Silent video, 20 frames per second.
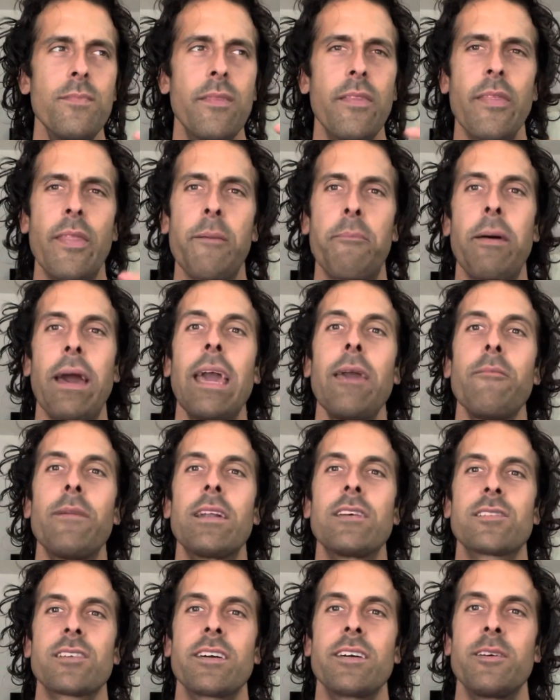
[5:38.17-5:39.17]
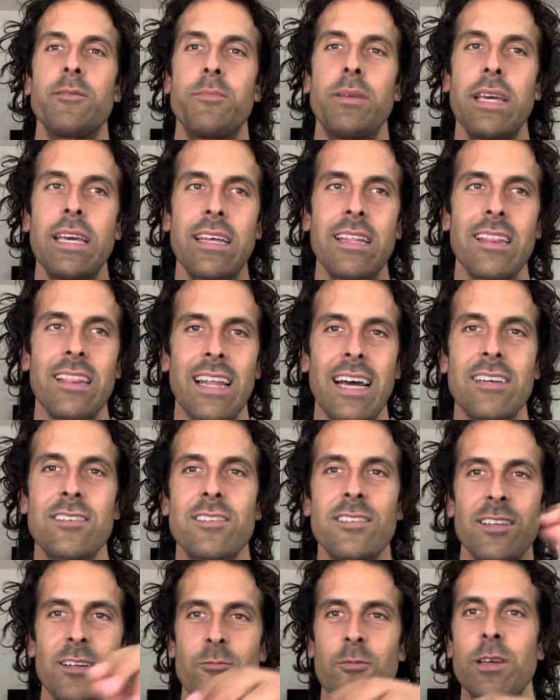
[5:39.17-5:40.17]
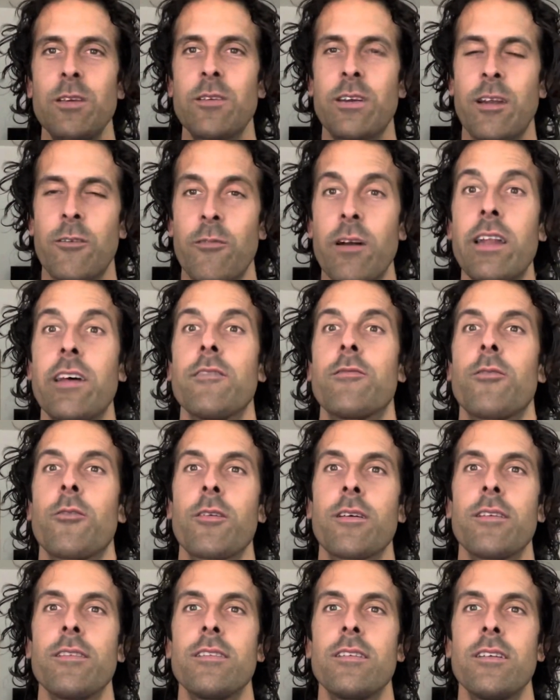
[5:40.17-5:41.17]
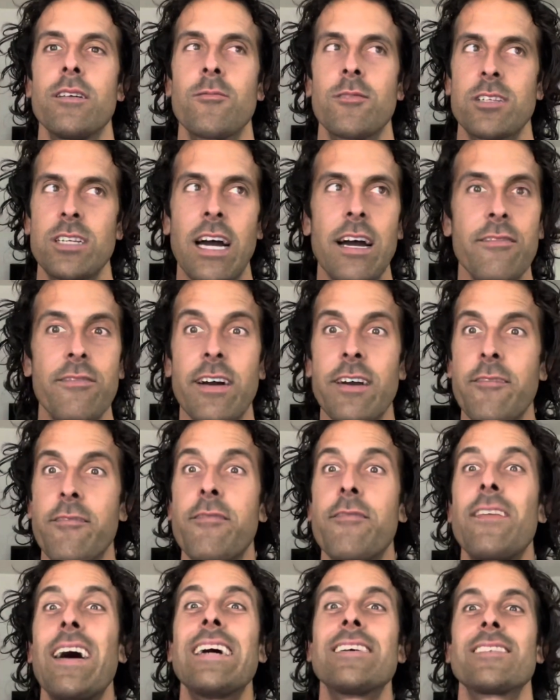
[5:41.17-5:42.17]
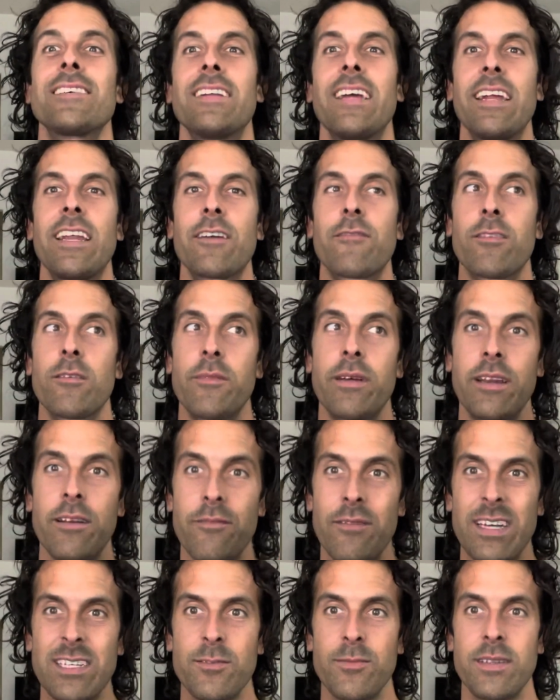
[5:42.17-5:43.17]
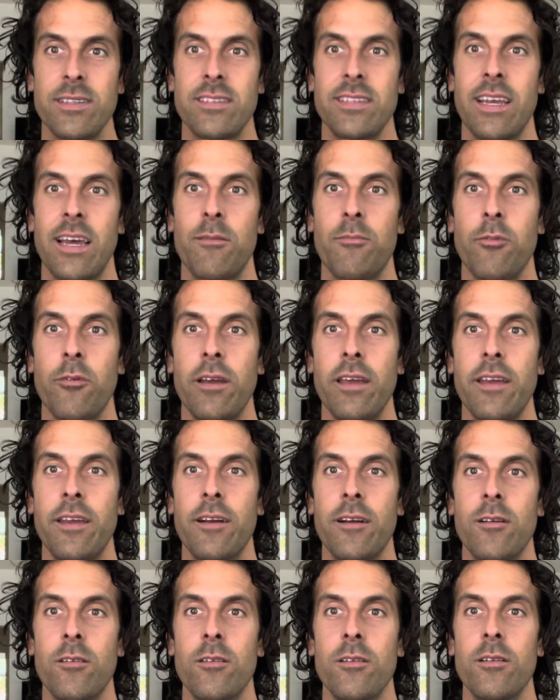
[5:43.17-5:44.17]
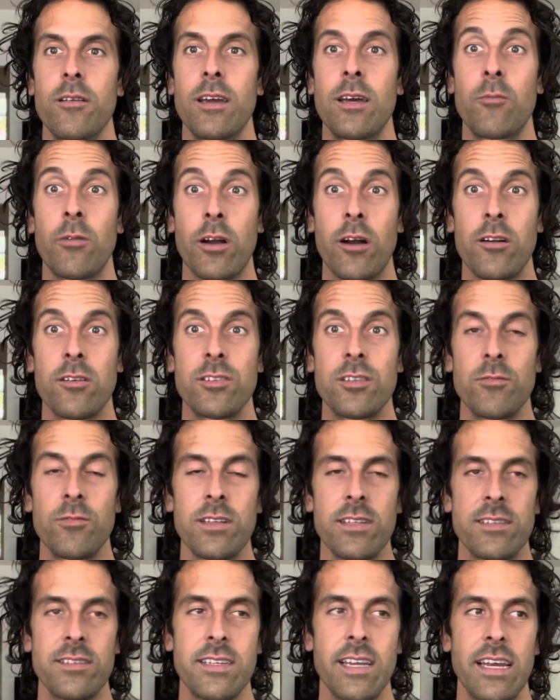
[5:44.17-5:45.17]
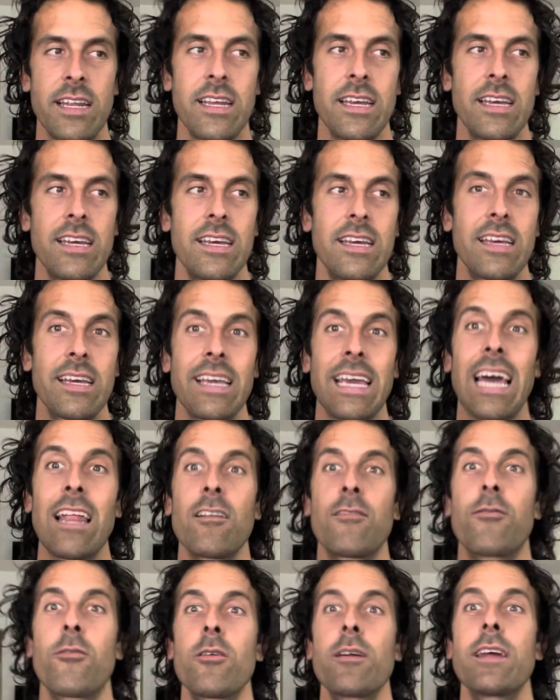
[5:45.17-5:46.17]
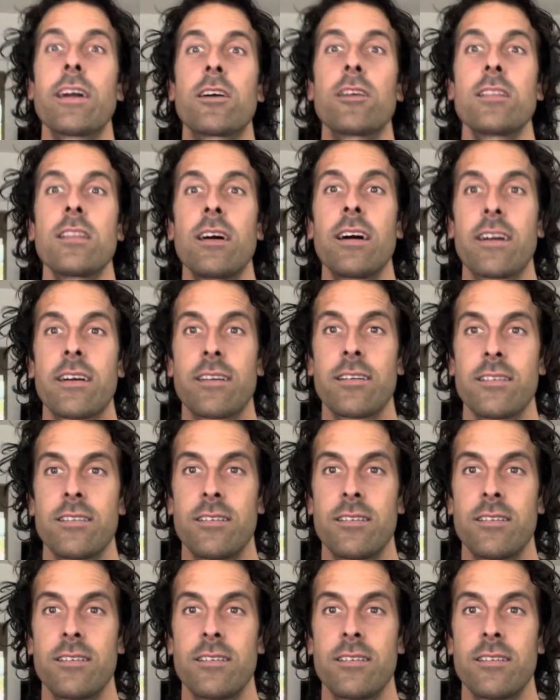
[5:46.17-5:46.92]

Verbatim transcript: the payment is going to be less than what you can rent it for, which I find fascinating from an investment standpoint here in regards to real estate. California, good luck